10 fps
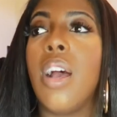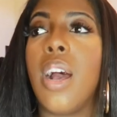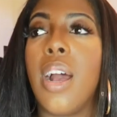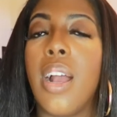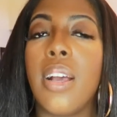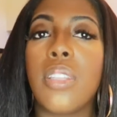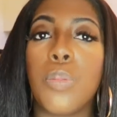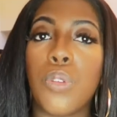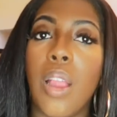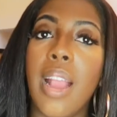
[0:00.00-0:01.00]
Uh,
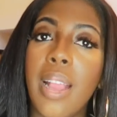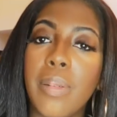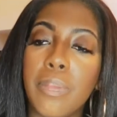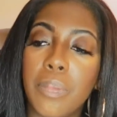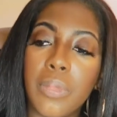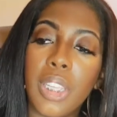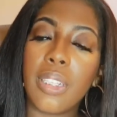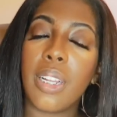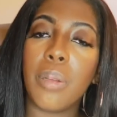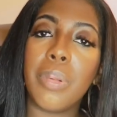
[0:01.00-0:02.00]
subscribe,
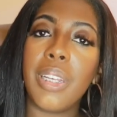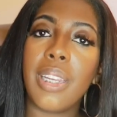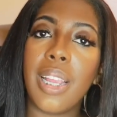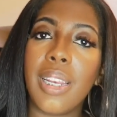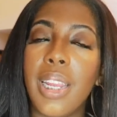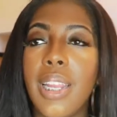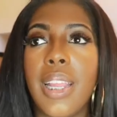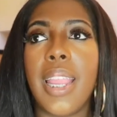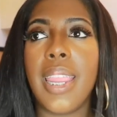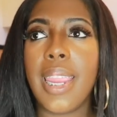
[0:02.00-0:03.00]
hit that little button down
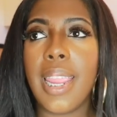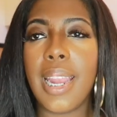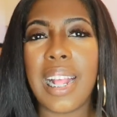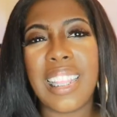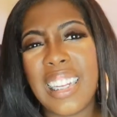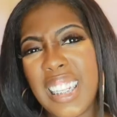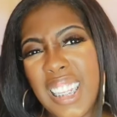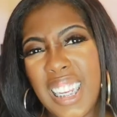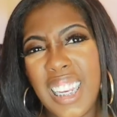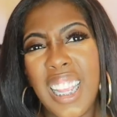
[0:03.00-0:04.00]
there, and I think that's
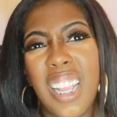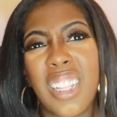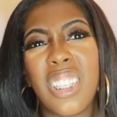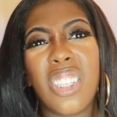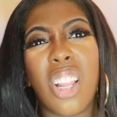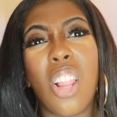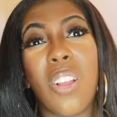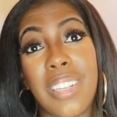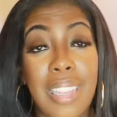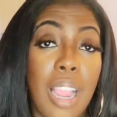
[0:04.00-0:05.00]
it. This is the
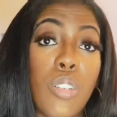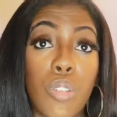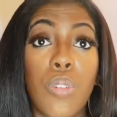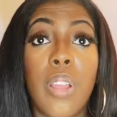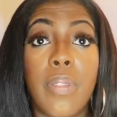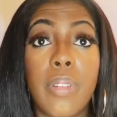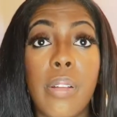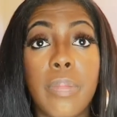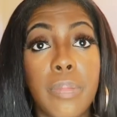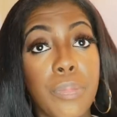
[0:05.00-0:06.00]
longest outro
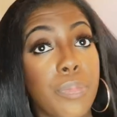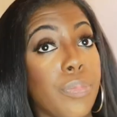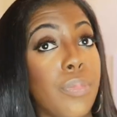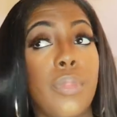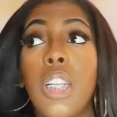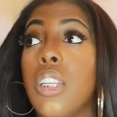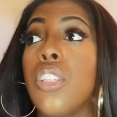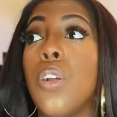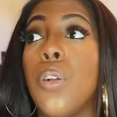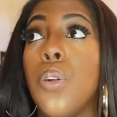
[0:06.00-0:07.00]
ever
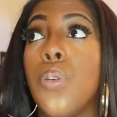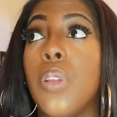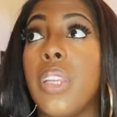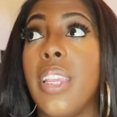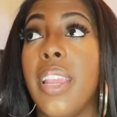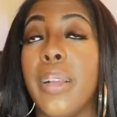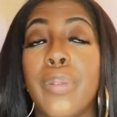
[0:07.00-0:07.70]
so yeah